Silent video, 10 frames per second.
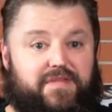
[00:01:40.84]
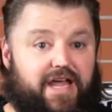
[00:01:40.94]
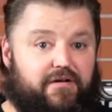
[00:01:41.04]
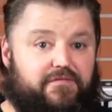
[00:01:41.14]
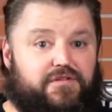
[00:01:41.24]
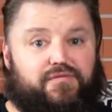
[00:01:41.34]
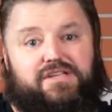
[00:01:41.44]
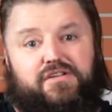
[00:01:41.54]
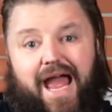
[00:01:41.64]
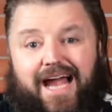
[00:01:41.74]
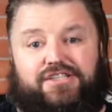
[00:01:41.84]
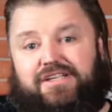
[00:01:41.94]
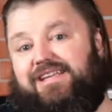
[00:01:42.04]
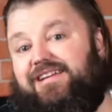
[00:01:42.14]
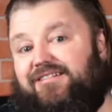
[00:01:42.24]
Now, for the reason you're
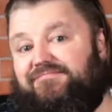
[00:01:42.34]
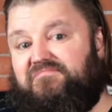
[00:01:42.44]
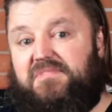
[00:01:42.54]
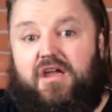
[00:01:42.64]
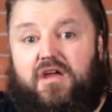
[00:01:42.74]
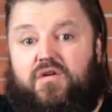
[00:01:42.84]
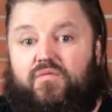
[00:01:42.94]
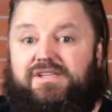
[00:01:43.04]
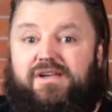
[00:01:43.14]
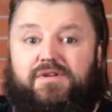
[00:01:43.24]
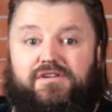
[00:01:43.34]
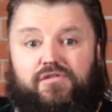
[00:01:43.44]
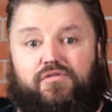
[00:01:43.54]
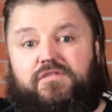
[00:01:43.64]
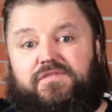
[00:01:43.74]
actually here. Once someone has
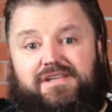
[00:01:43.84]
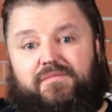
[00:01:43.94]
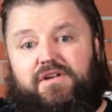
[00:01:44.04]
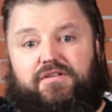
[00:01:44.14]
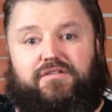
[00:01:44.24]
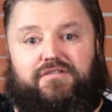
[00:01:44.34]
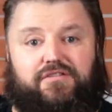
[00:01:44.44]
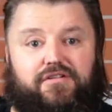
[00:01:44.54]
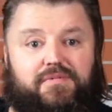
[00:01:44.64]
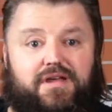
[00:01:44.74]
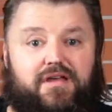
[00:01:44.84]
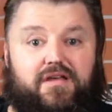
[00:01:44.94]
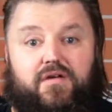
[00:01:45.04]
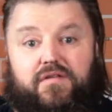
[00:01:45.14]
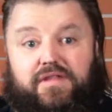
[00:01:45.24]
looked for something on YouTube,
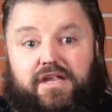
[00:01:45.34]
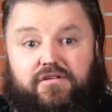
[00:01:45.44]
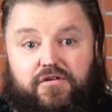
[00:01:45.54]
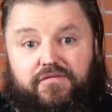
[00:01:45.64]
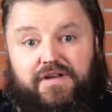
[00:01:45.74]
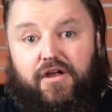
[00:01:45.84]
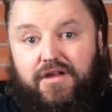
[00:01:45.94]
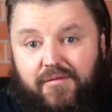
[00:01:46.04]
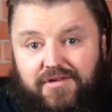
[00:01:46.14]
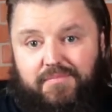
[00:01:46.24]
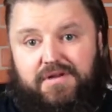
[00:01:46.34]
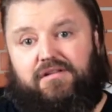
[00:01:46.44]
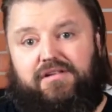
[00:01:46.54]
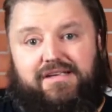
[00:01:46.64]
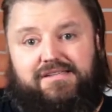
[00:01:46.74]
then your video comes up in a
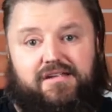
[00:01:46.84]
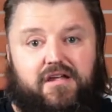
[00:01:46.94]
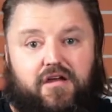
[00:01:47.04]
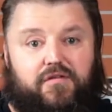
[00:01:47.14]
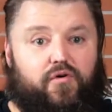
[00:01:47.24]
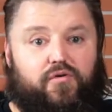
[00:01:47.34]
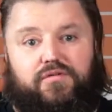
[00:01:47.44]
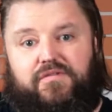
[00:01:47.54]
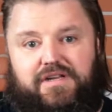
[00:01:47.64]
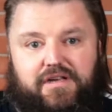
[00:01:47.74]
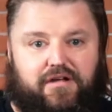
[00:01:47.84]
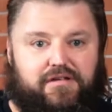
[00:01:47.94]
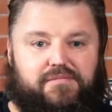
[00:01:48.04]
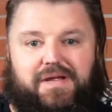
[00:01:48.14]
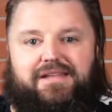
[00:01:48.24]
list of all the
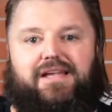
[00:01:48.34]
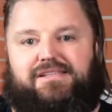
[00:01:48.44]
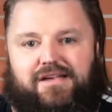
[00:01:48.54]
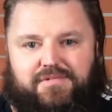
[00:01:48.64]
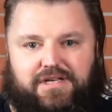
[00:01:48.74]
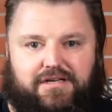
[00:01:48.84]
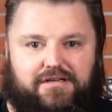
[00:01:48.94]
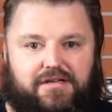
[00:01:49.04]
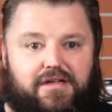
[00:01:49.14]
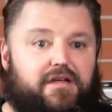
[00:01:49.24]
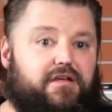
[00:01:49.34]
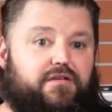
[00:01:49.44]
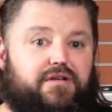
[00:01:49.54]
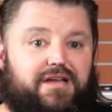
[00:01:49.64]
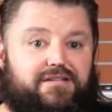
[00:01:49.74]
videos about that subject.
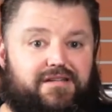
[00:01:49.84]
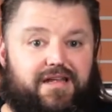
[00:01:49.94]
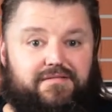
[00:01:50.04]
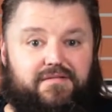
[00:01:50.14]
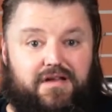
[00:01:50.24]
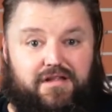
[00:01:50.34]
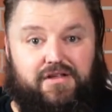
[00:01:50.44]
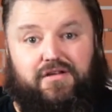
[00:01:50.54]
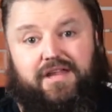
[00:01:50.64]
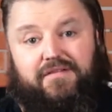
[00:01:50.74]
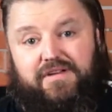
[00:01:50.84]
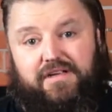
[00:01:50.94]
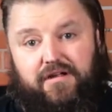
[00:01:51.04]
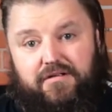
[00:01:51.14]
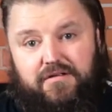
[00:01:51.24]
You need to then click on that
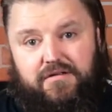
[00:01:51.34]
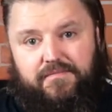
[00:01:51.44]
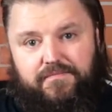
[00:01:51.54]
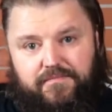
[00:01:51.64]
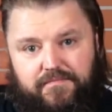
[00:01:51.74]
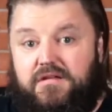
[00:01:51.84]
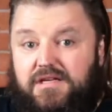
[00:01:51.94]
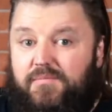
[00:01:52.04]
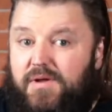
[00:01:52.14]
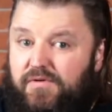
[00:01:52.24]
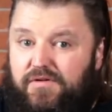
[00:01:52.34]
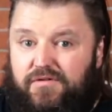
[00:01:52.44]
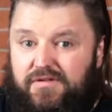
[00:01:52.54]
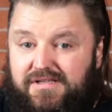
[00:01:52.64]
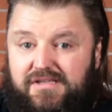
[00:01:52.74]
video. To get people to
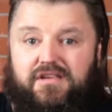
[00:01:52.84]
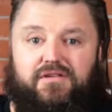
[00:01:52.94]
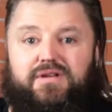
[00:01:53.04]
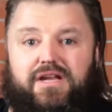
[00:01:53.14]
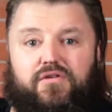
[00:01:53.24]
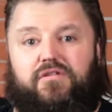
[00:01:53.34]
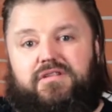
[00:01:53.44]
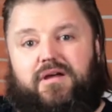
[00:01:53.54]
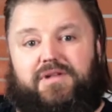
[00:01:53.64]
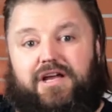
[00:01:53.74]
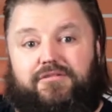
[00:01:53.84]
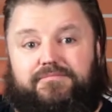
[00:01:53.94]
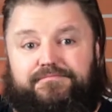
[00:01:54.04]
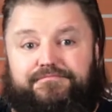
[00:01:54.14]
do this, you need a good thumbnail.